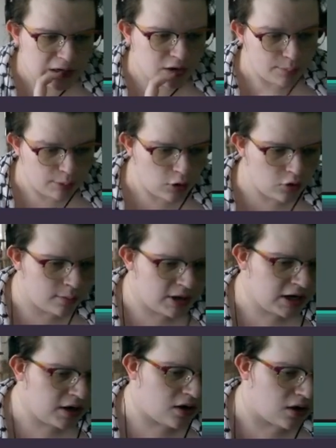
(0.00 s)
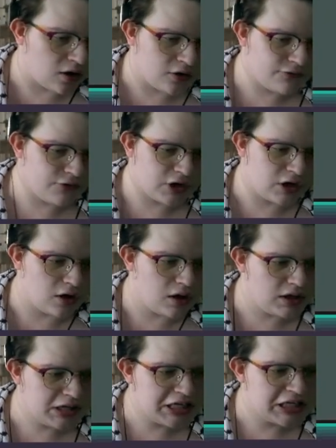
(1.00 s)
Pokemon aren't
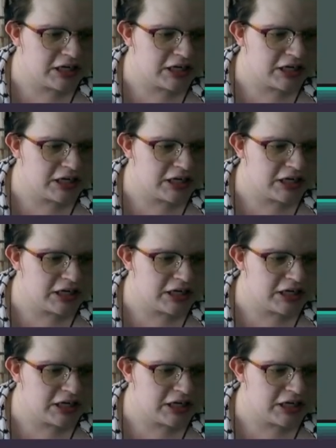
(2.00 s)
recalled.